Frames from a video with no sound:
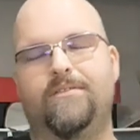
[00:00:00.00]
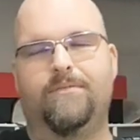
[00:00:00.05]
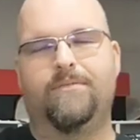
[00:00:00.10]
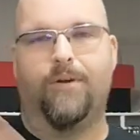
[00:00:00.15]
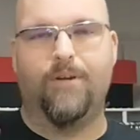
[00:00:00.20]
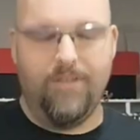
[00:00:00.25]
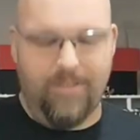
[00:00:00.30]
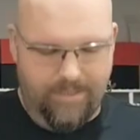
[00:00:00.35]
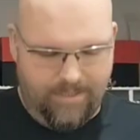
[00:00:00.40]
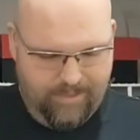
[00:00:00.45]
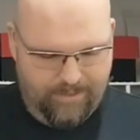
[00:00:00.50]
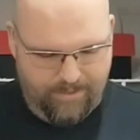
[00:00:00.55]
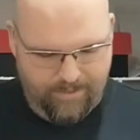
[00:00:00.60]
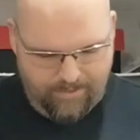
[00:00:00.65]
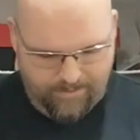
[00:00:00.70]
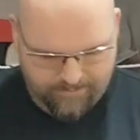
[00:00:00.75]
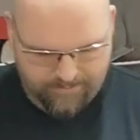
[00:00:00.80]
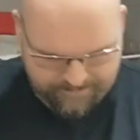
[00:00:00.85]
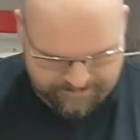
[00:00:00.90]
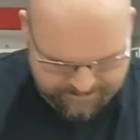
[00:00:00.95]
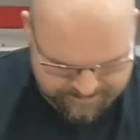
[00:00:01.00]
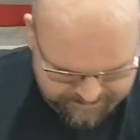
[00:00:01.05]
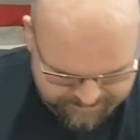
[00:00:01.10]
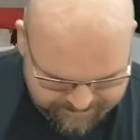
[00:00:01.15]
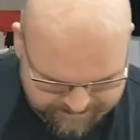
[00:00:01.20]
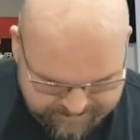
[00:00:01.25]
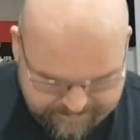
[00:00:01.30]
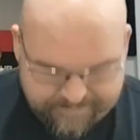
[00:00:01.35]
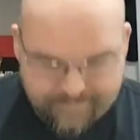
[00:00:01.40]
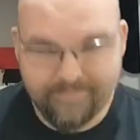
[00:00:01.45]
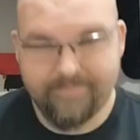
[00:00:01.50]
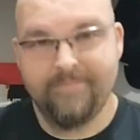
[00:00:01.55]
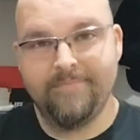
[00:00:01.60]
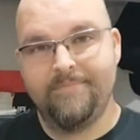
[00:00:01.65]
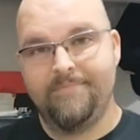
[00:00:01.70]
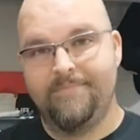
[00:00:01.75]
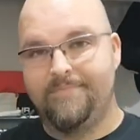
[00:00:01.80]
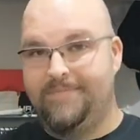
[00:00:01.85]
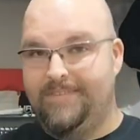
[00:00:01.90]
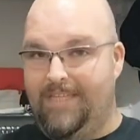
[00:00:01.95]
Where did it go?
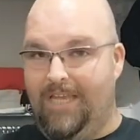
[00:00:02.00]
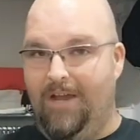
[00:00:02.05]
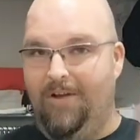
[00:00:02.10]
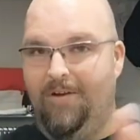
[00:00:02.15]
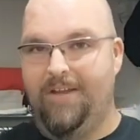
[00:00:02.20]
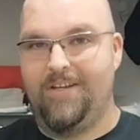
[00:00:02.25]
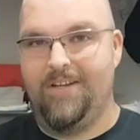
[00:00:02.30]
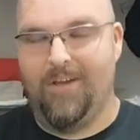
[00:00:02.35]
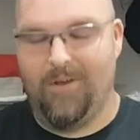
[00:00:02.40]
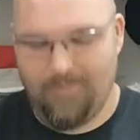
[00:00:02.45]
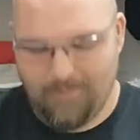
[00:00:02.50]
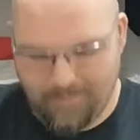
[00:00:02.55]
Now I know